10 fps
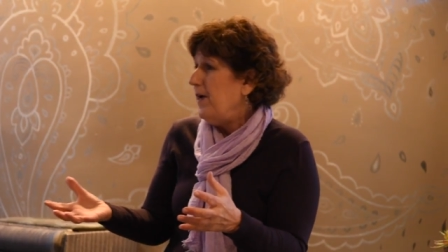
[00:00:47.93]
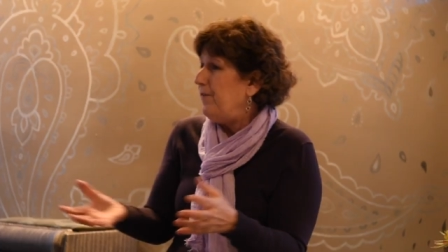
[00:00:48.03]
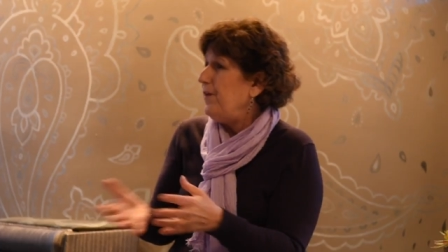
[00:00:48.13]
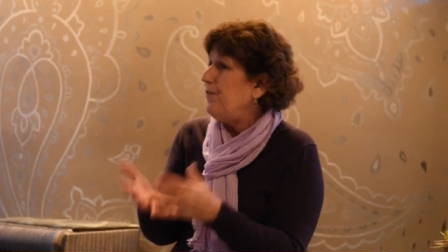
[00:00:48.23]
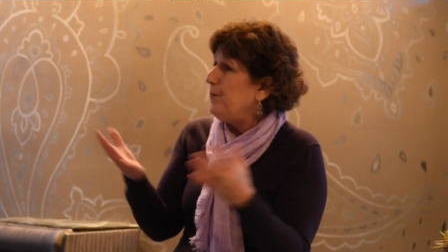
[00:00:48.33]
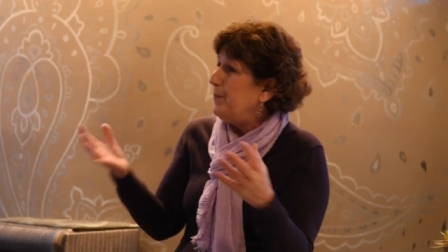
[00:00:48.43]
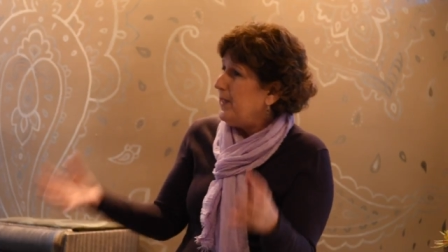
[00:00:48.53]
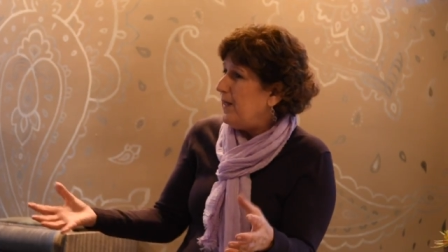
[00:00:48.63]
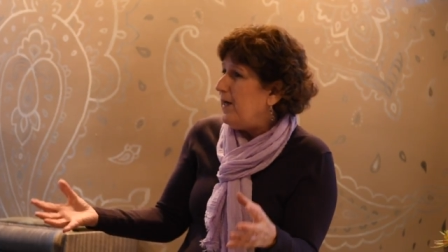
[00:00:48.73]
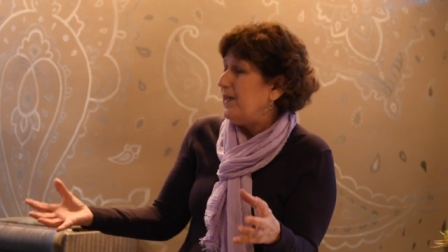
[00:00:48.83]
Have you ever
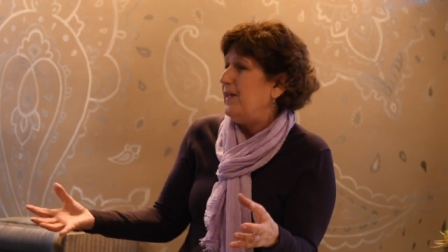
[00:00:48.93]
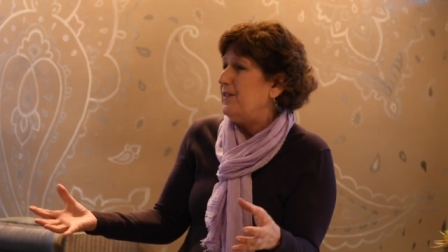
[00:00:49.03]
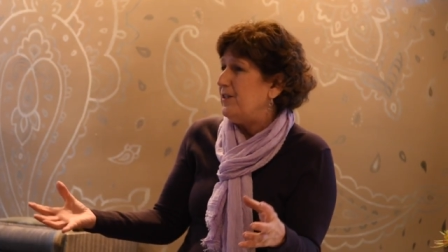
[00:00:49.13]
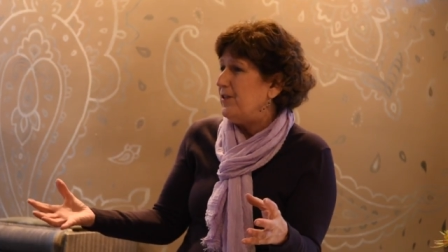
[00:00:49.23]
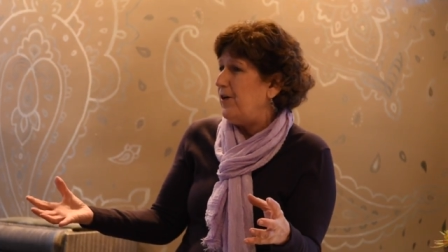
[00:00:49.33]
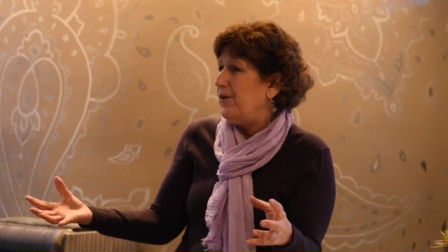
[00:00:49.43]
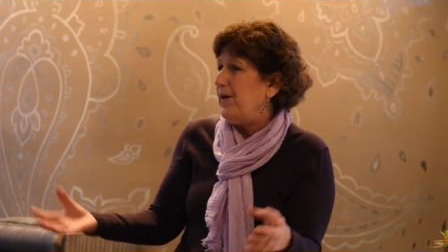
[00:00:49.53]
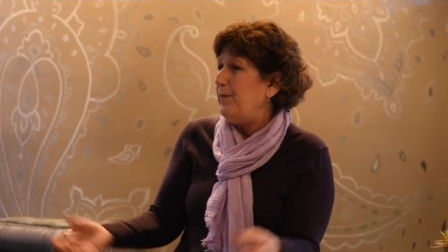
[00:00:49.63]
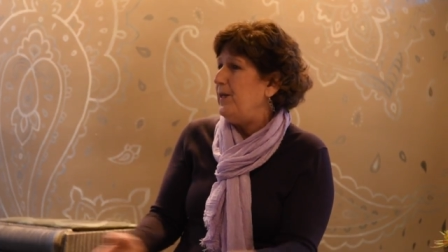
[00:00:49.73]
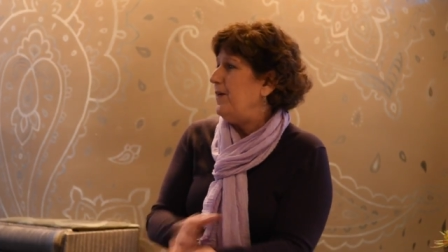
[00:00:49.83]
been on
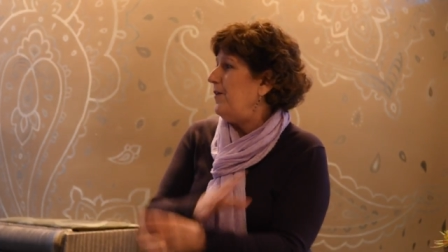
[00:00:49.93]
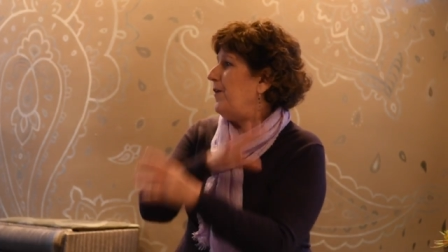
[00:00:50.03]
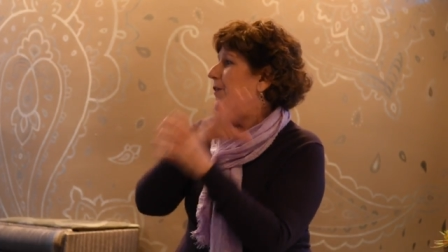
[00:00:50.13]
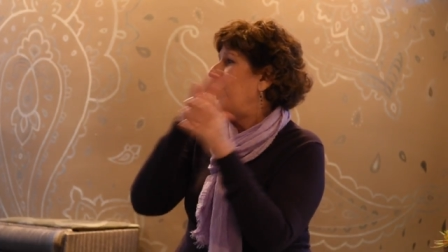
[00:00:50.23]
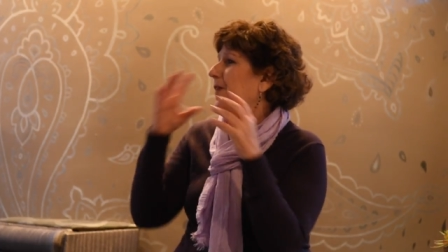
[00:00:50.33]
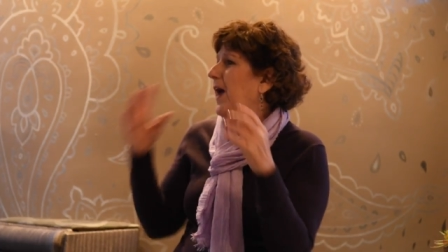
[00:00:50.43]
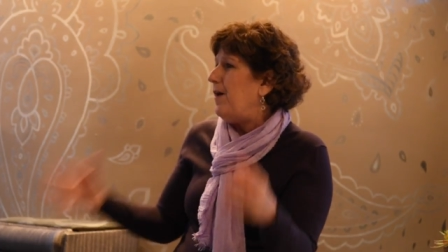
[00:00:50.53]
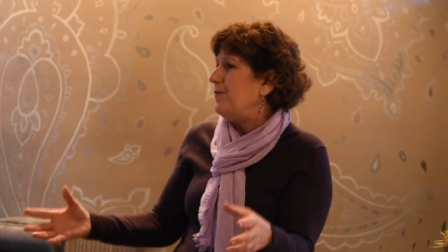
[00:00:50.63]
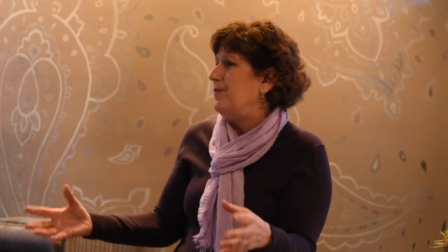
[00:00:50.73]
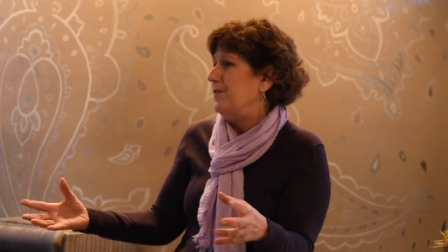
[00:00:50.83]
Kickstarter? I mean, there are
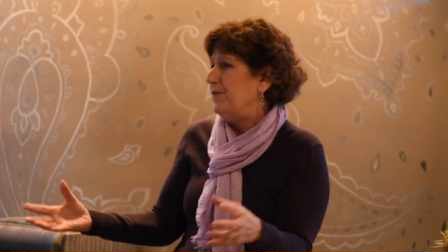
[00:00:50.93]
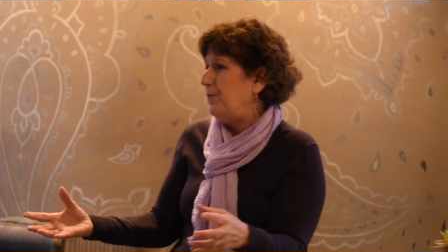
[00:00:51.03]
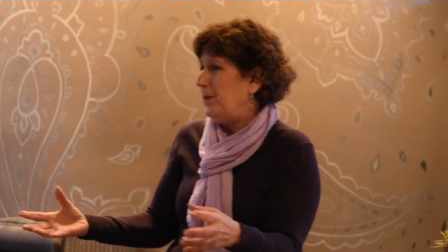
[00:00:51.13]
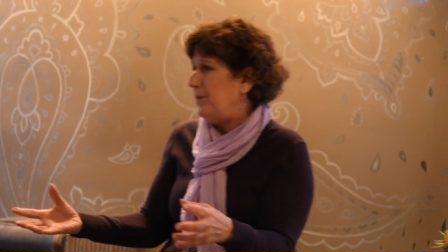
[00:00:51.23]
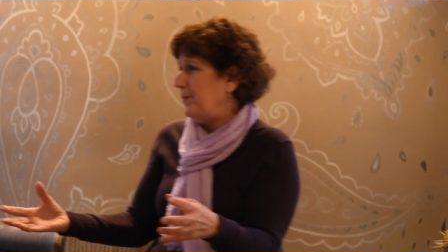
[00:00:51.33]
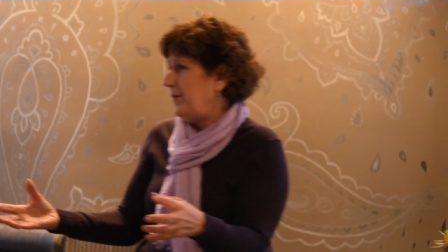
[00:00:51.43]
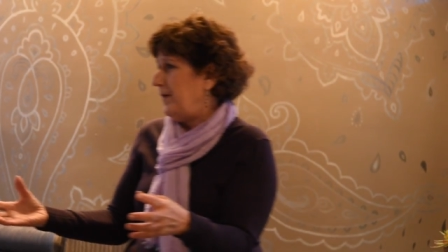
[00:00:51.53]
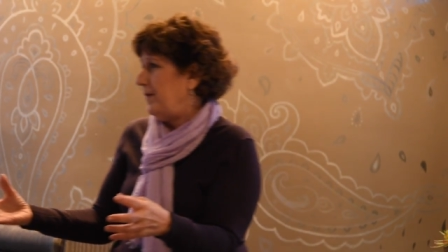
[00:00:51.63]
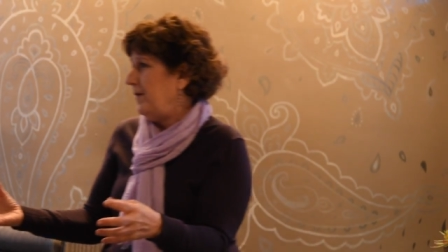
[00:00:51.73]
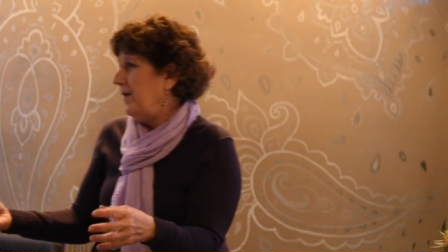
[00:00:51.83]
thousands of people
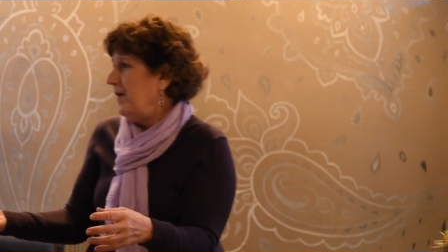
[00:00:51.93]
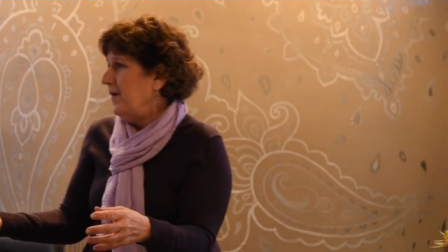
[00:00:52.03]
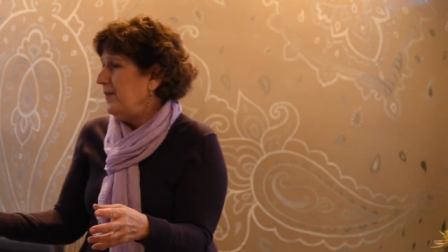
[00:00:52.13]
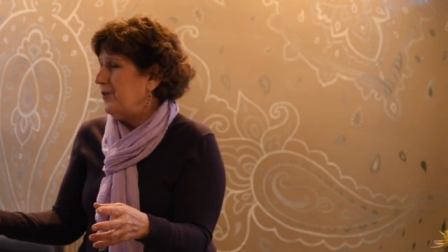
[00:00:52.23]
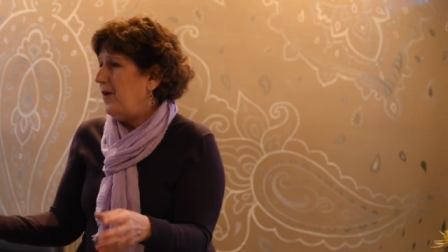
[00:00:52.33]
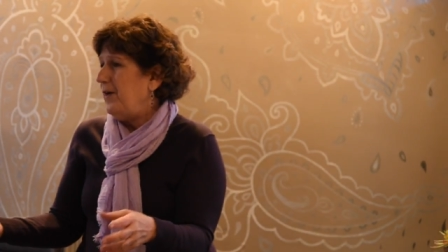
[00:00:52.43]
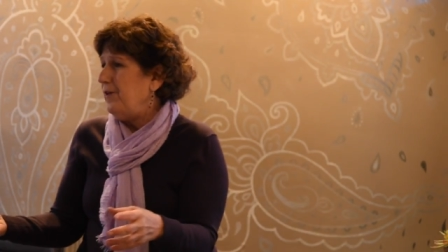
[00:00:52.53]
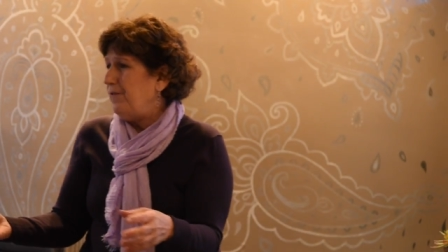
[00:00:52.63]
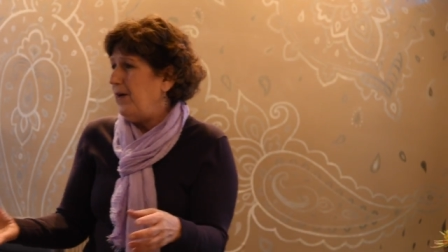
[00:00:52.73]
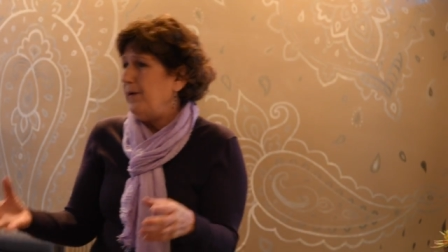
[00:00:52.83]
there trying
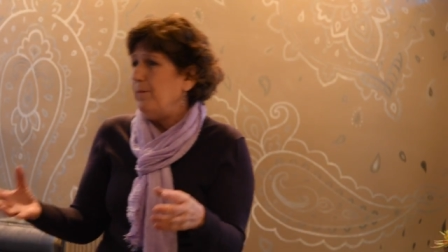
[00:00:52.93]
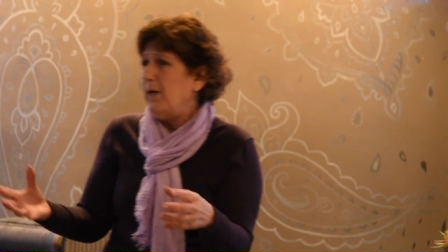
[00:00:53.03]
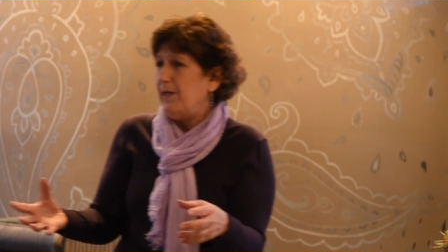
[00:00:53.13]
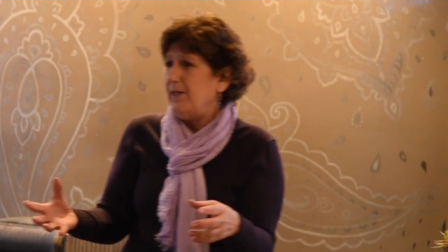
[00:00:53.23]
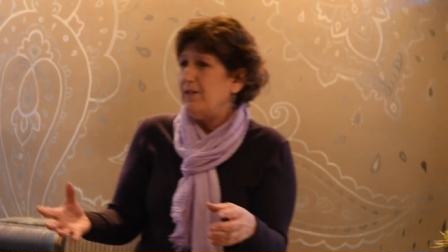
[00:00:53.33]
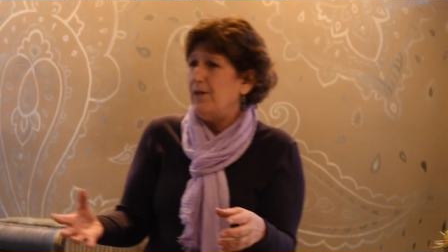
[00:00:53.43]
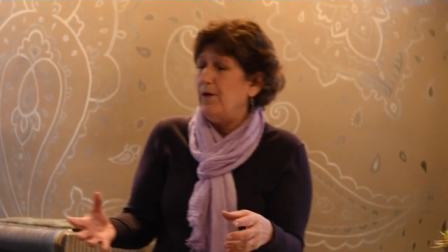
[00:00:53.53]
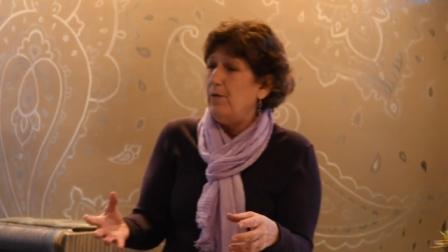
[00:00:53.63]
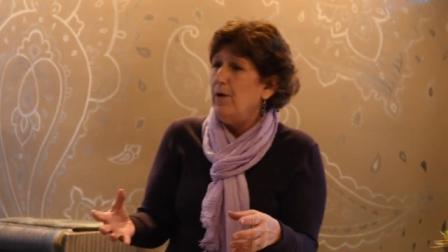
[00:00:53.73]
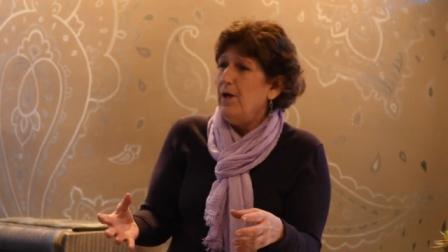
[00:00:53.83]
to find money.
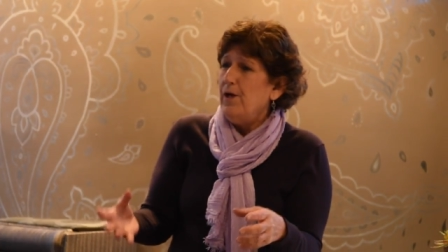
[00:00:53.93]
So